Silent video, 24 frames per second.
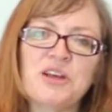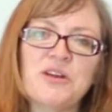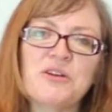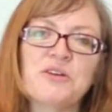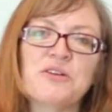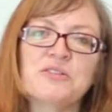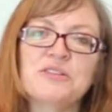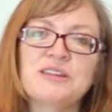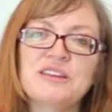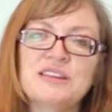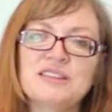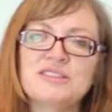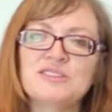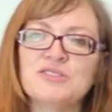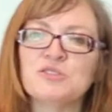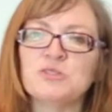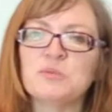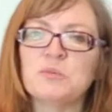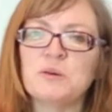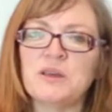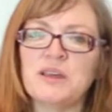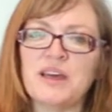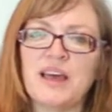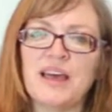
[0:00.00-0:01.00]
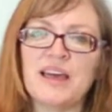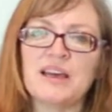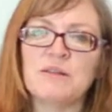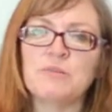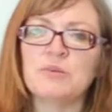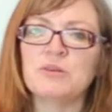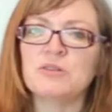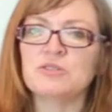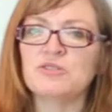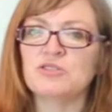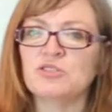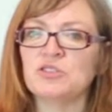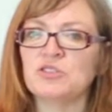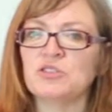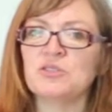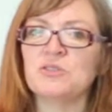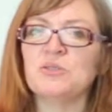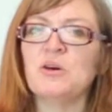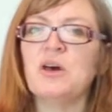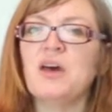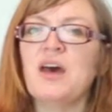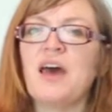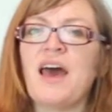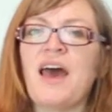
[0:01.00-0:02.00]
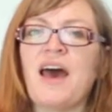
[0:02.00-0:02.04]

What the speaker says: there needs to be able to